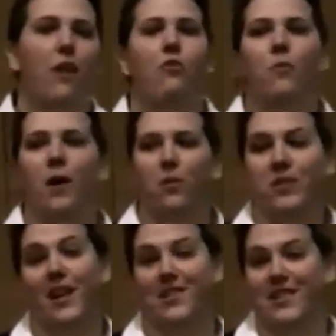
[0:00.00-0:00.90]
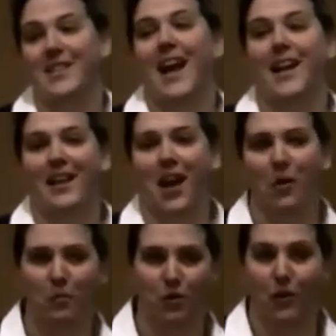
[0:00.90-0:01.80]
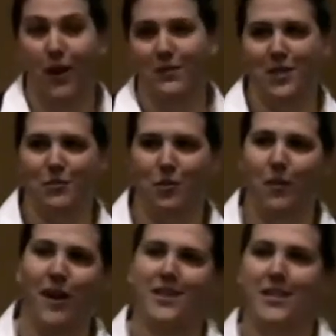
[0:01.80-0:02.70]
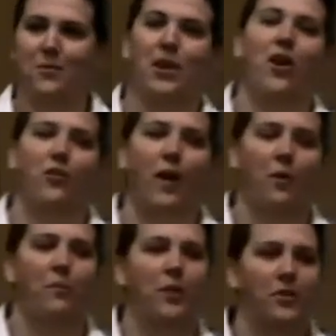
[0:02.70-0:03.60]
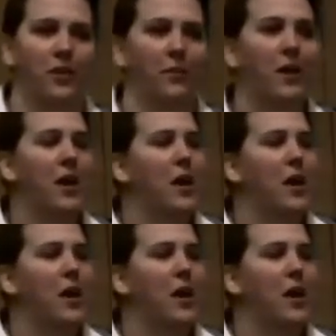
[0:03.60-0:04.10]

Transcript: iRobot won't tell us exactly how it programs its robot, because then we'd all go out and build one.